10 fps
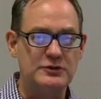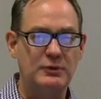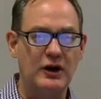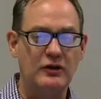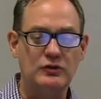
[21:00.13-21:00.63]
but
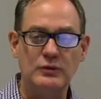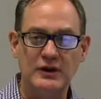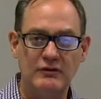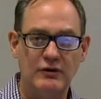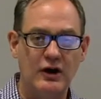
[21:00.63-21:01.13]
also with
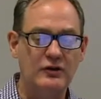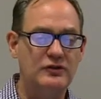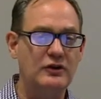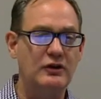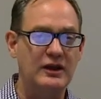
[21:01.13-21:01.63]
RC
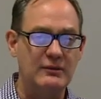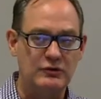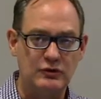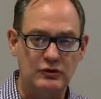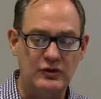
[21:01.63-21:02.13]
or Campus
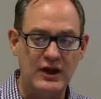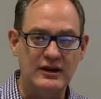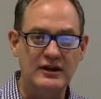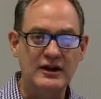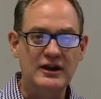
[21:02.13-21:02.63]
Crusade,
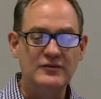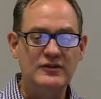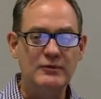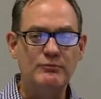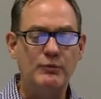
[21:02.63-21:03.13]

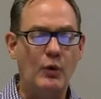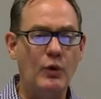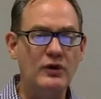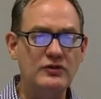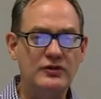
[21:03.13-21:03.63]
the
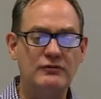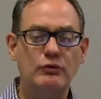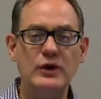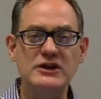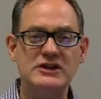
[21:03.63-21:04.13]
importance of
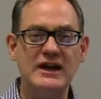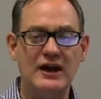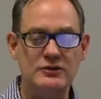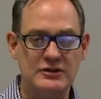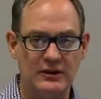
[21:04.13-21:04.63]
reaching
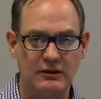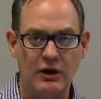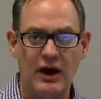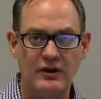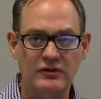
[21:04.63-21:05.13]
out to the
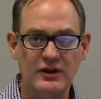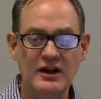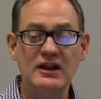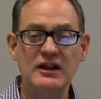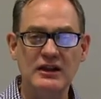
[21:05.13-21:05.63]
lost,
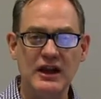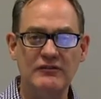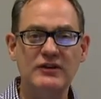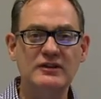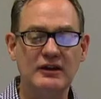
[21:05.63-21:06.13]

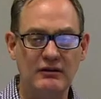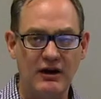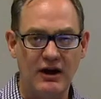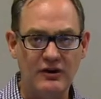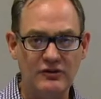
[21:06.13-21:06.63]
loving the
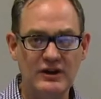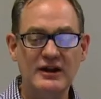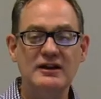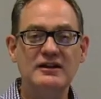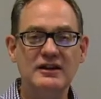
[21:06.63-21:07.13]
lost,
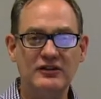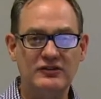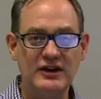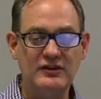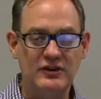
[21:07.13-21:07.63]

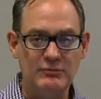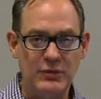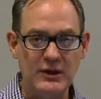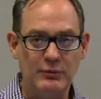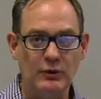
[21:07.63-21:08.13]
listening to
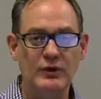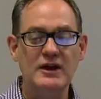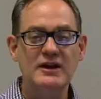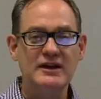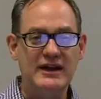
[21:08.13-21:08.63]
people,
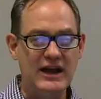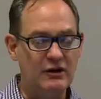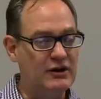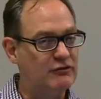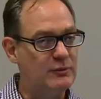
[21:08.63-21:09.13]

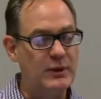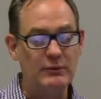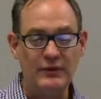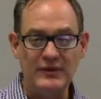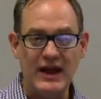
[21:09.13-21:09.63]
caring for
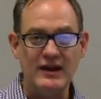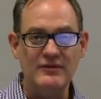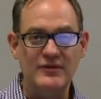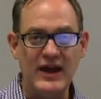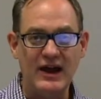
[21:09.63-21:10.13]
people, and
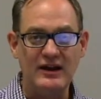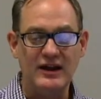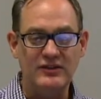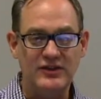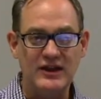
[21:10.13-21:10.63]
that I
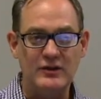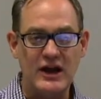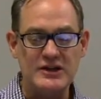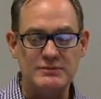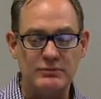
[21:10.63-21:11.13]
think
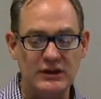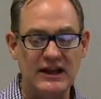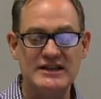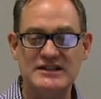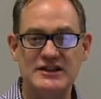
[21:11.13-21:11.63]
has
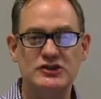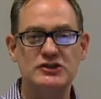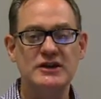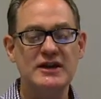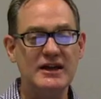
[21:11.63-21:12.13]
blessed us
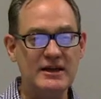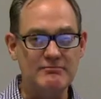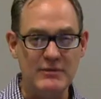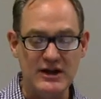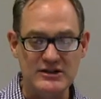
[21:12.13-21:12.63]

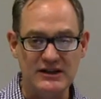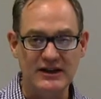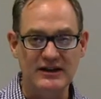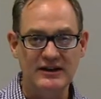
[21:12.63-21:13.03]
immensely.